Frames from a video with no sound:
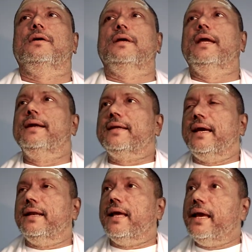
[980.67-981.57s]
It
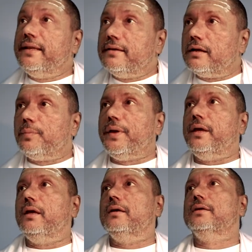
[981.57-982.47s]
can either
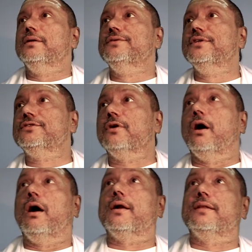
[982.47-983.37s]
be this
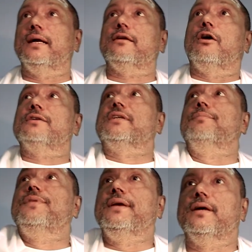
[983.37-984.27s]
or that or
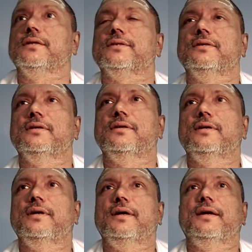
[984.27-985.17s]
something else.
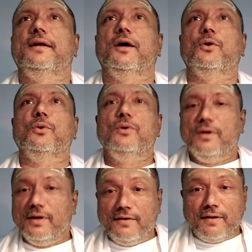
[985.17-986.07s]
Now,
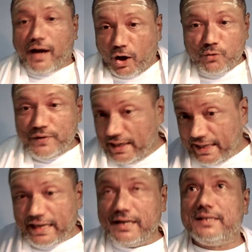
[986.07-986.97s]
how will I
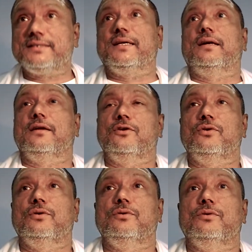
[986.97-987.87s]
understand?
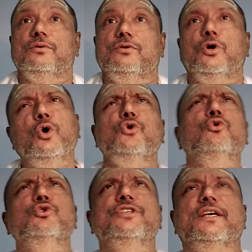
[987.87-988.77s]
Oh,
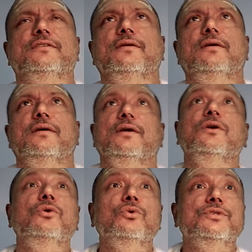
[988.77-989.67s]
usage.
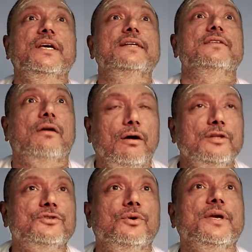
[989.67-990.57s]
Usage
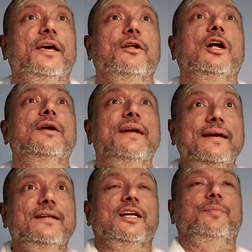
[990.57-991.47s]
also cannot
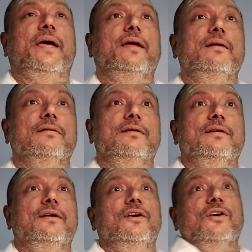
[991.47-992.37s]
determine
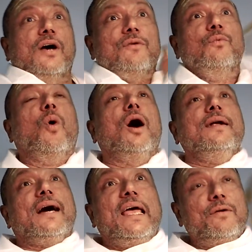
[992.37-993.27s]
what
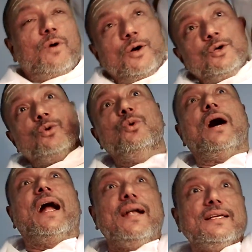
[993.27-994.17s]
I want to
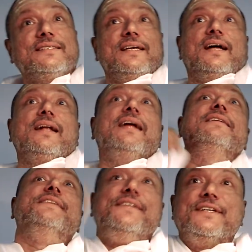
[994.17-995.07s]
understand it
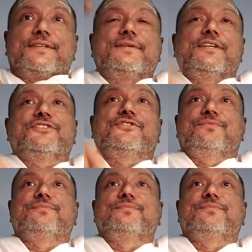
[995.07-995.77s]
here as.